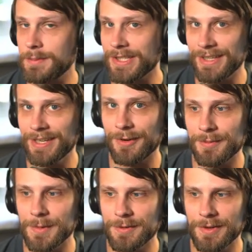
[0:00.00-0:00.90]
eat a
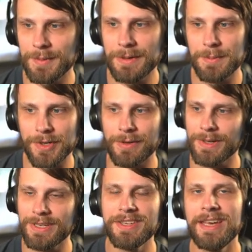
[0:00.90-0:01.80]
removal spell pretty
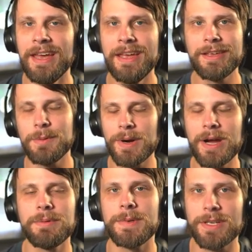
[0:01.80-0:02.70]
quickly, you
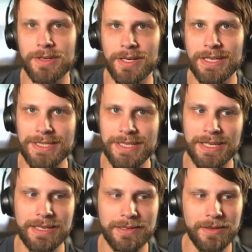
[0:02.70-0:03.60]
probably are going to get to
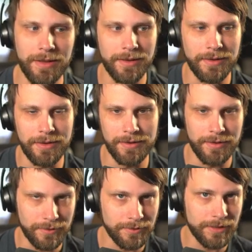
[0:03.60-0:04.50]
get uh, uh,
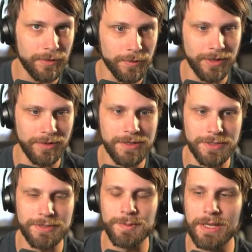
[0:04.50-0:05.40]
uh, kill one of
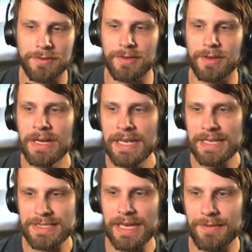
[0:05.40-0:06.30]
theirs as well. So
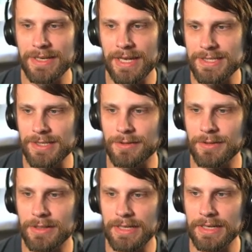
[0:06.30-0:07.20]
it's kind of a nice
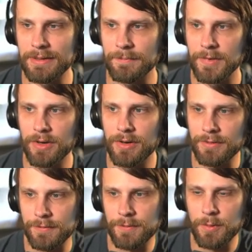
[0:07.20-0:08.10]
little um,
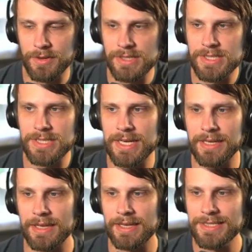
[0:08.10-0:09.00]
card for this
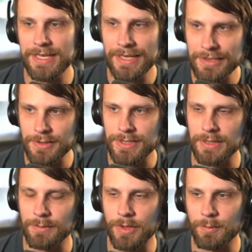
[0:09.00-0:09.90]
deck. It's an
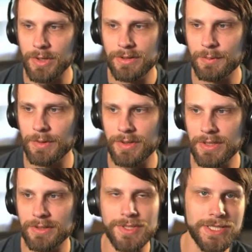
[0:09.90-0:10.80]
interesting one, one that we
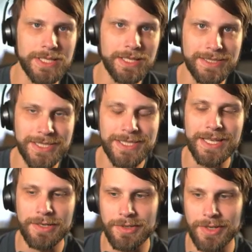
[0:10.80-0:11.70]
really don't see in
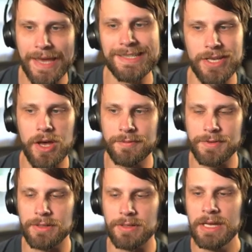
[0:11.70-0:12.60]
standard as
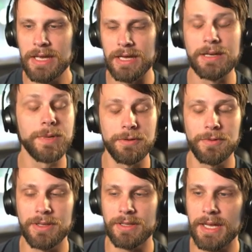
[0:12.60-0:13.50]
often, uh, but I
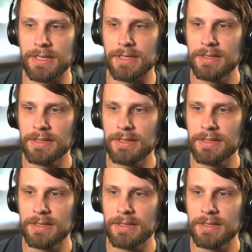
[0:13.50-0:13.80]
really like it.